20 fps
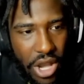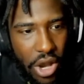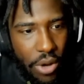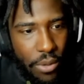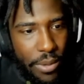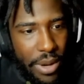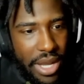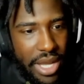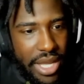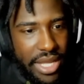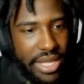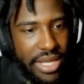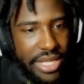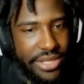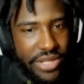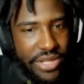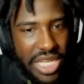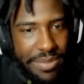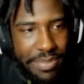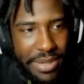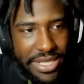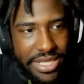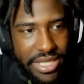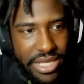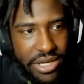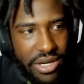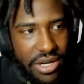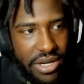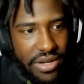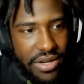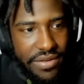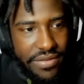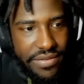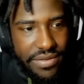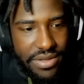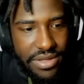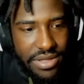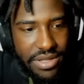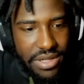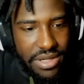Oh, what? I thought he picked it off.
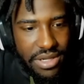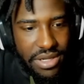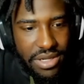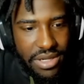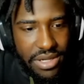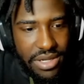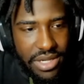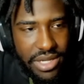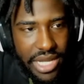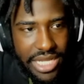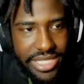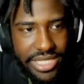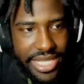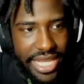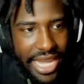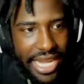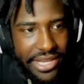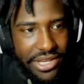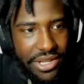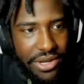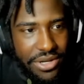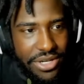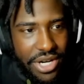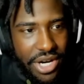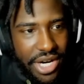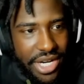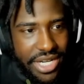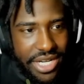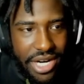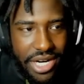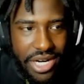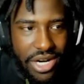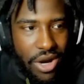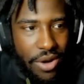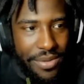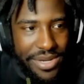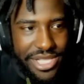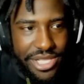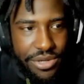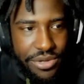That's game, though. Kirk
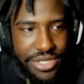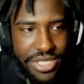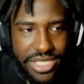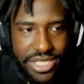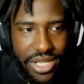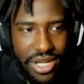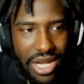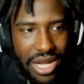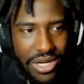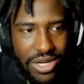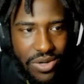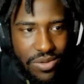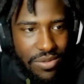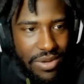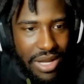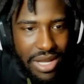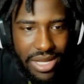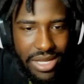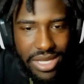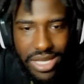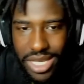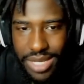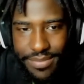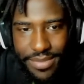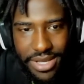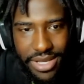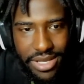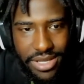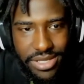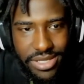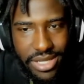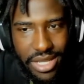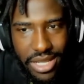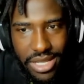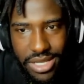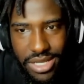always loses, though. I don't know why. Hey, man.